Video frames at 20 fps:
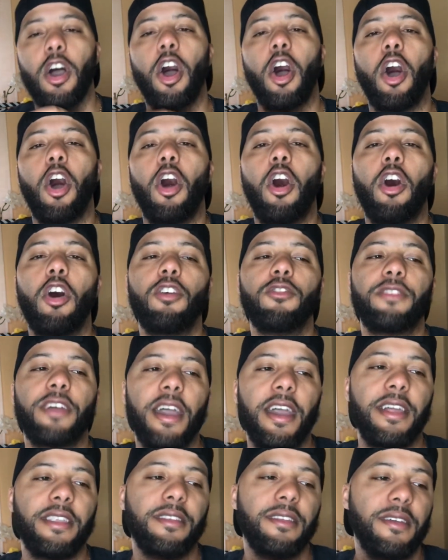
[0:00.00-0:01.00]
All
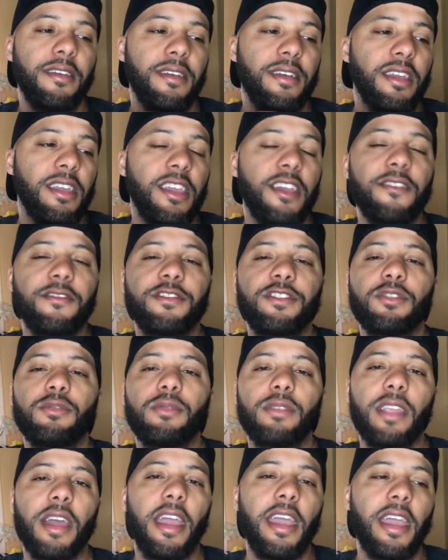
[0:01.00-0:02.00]
that gives you
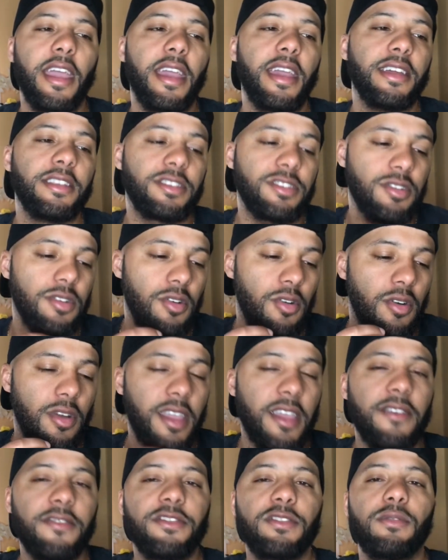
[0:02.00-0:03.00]
an edge or
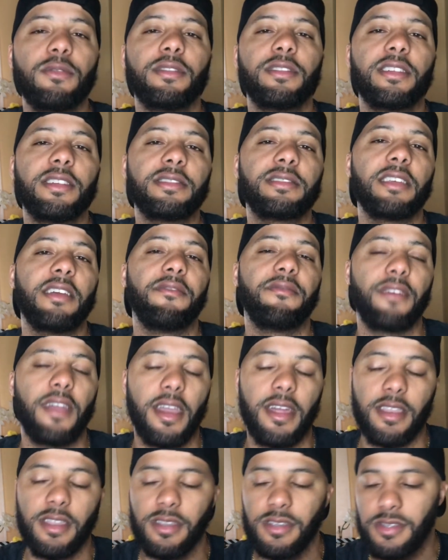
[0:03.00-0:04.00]
gives you a
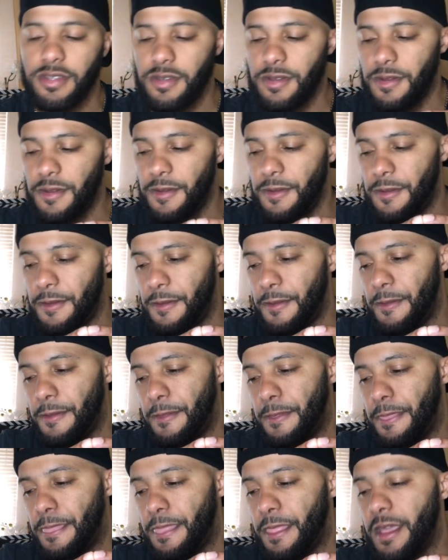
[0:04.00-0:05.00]
disadvantage
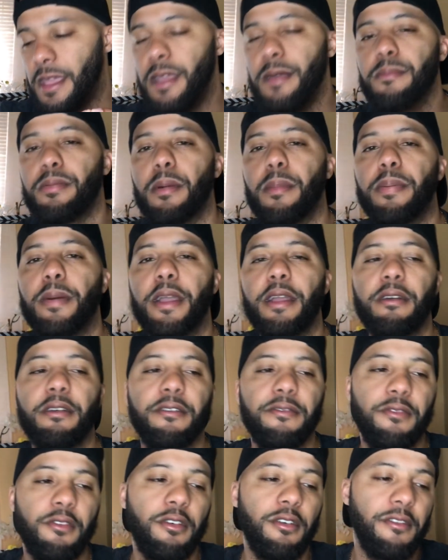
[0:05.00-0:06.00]
in preparing
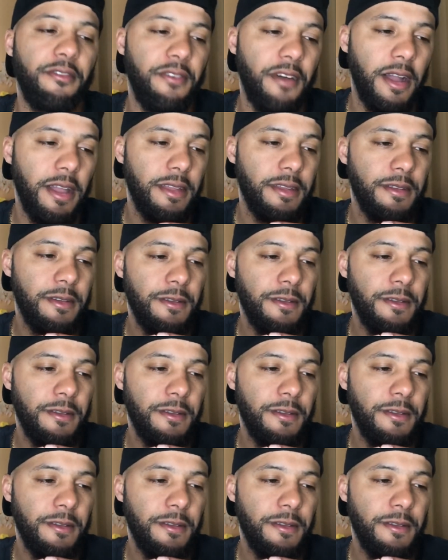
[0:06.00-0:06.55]
for a fight.